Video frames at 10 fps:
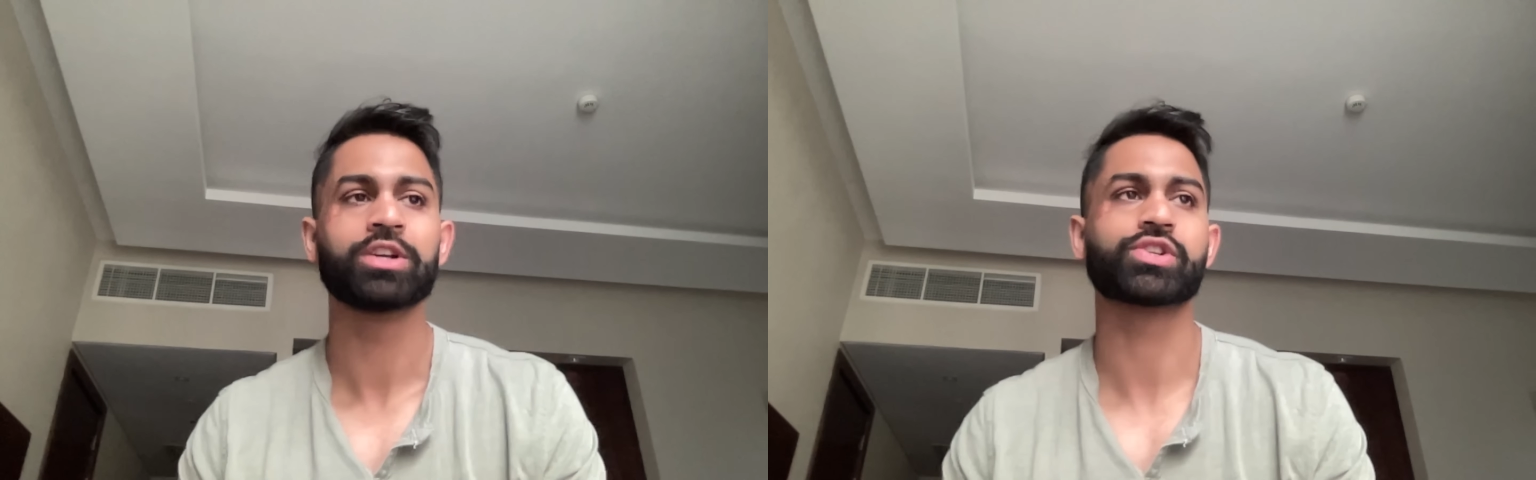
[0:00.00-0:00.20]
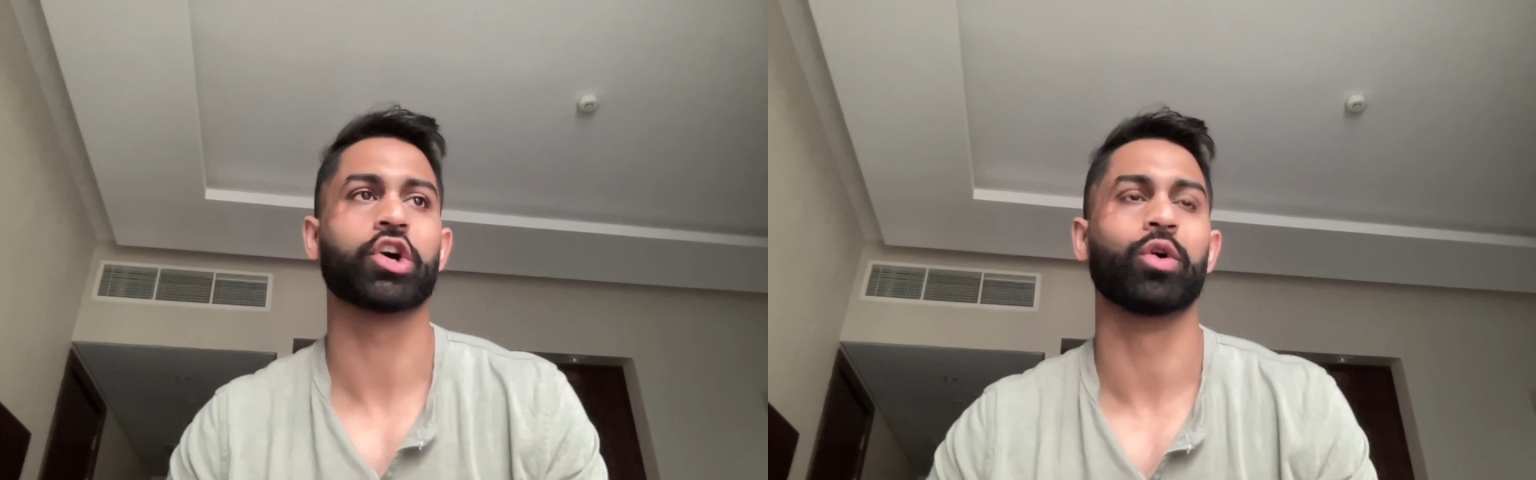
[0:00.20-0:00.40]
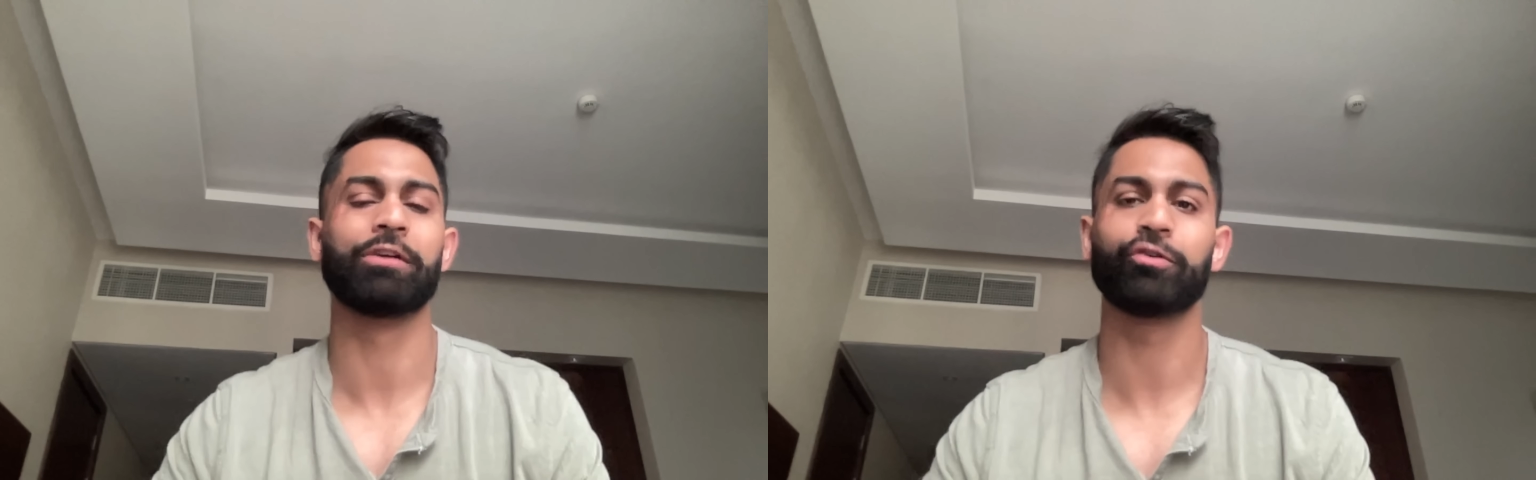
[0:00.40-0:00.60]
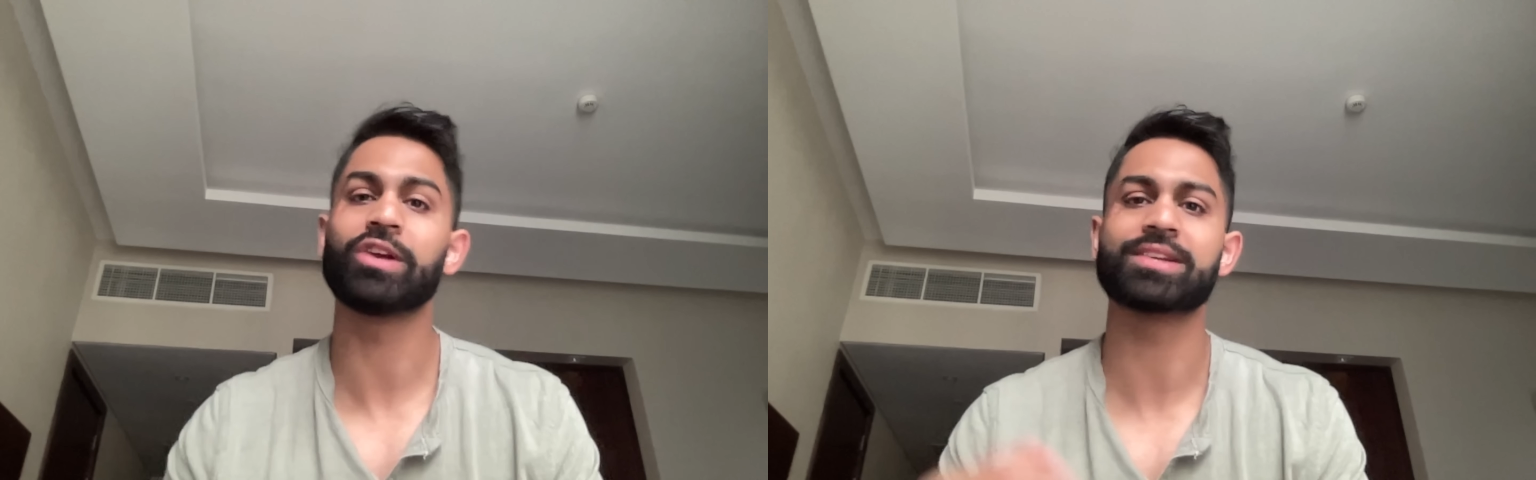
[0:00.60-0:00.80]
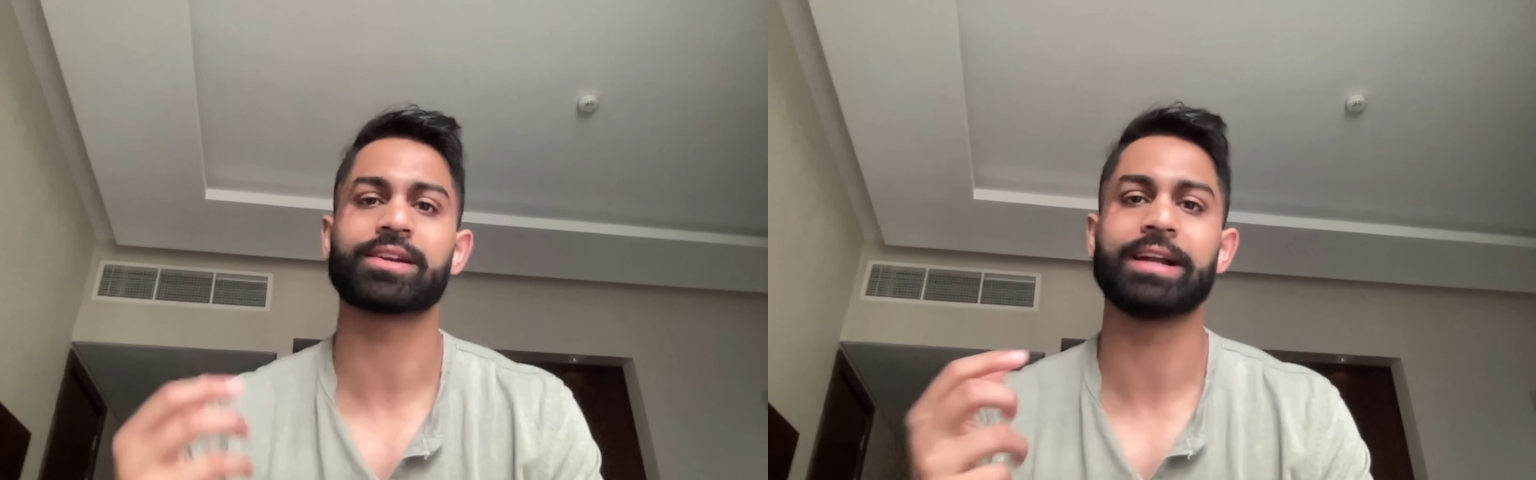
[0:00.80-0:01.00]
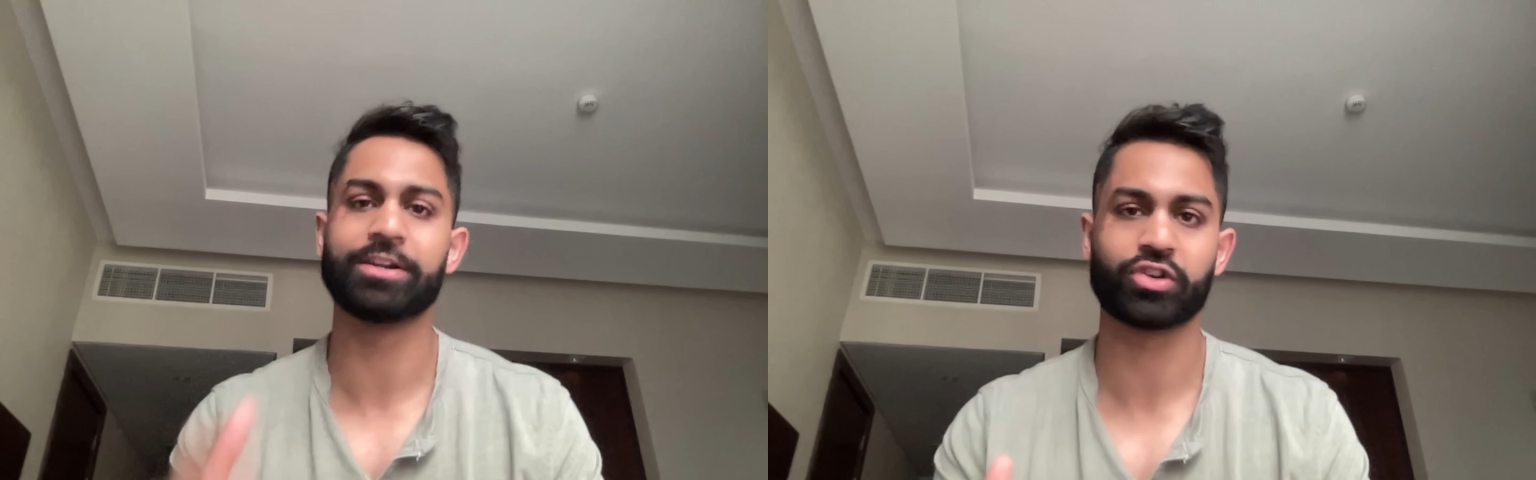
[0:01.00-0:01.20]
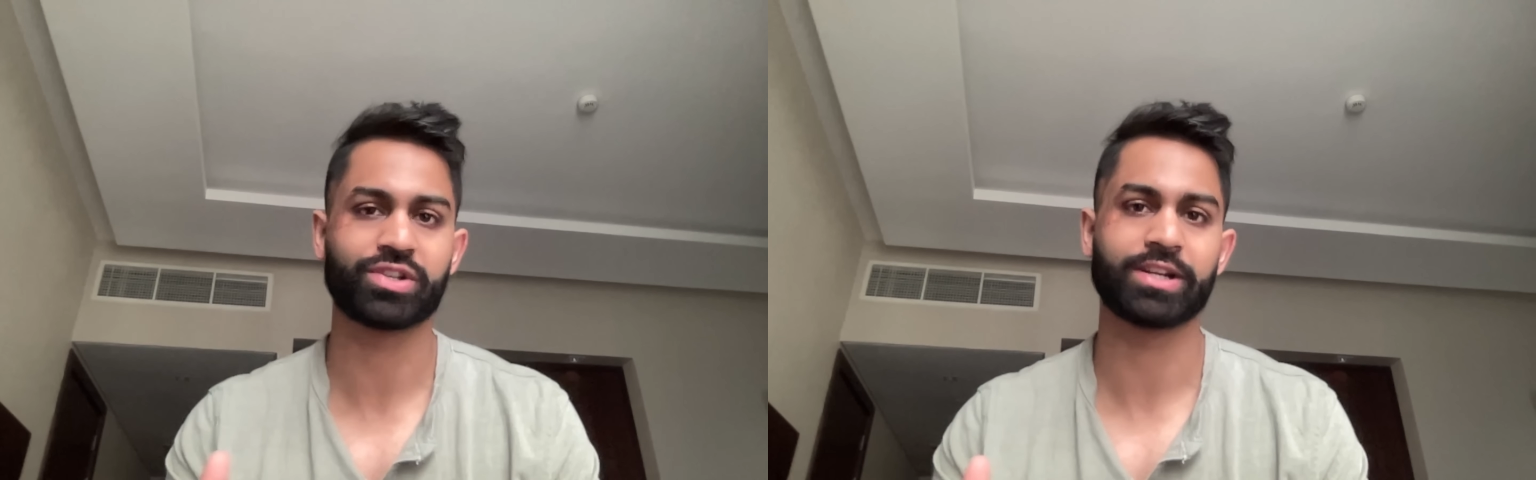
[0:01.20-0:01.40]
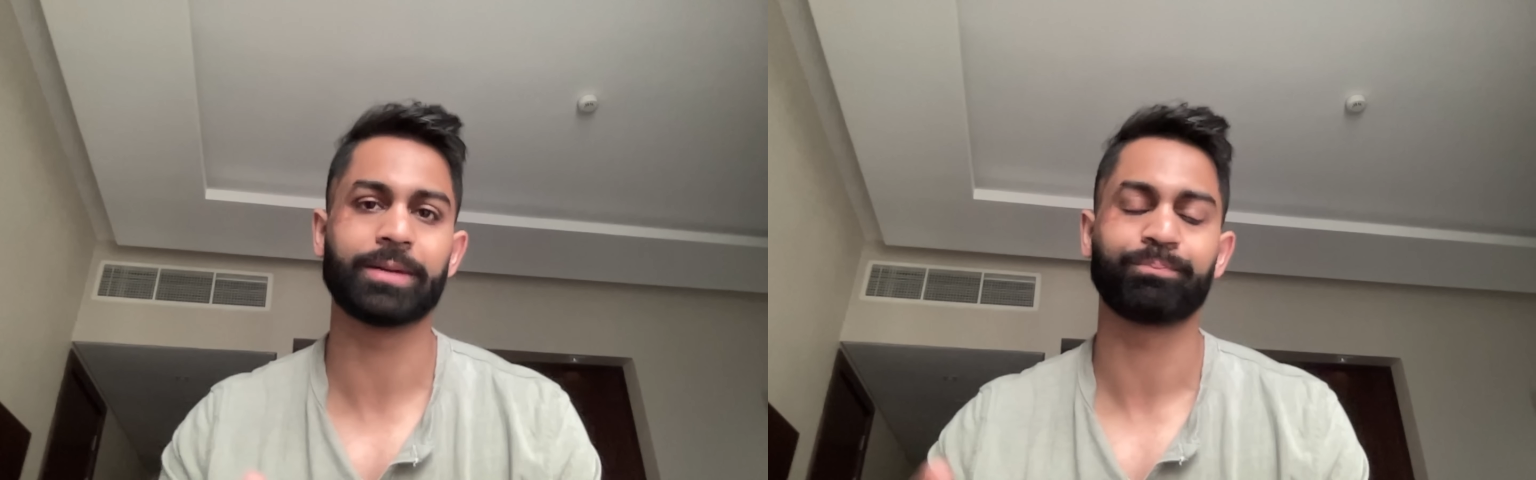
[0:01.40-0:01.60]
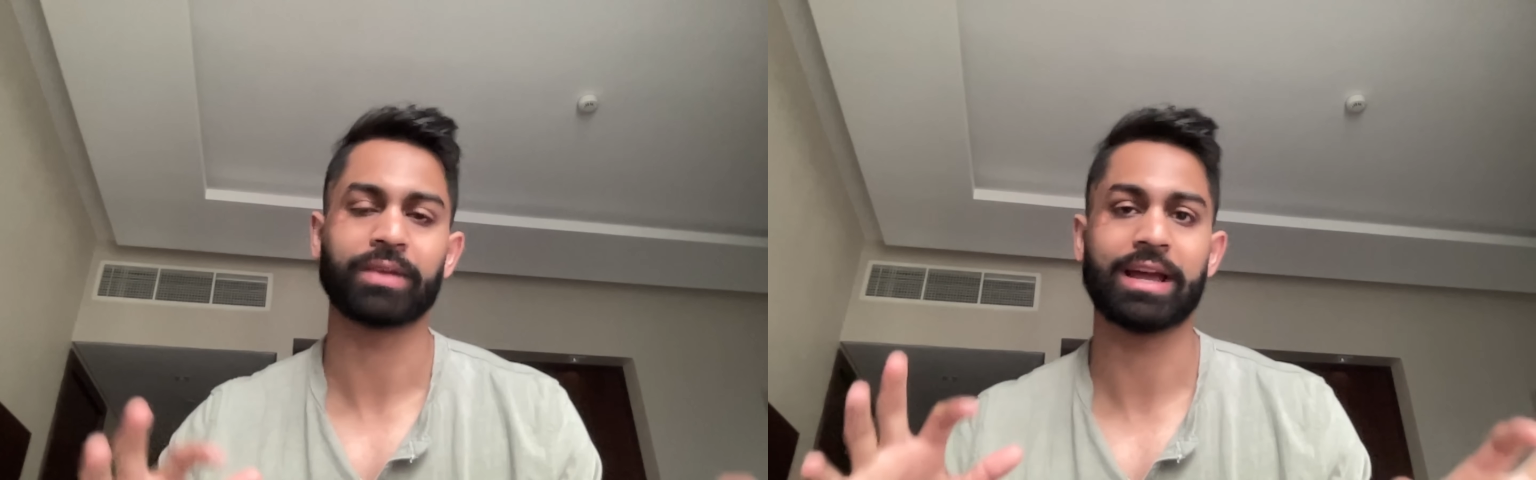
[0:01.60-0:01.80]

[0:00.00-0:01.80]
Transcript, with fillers: So, if you guys are interested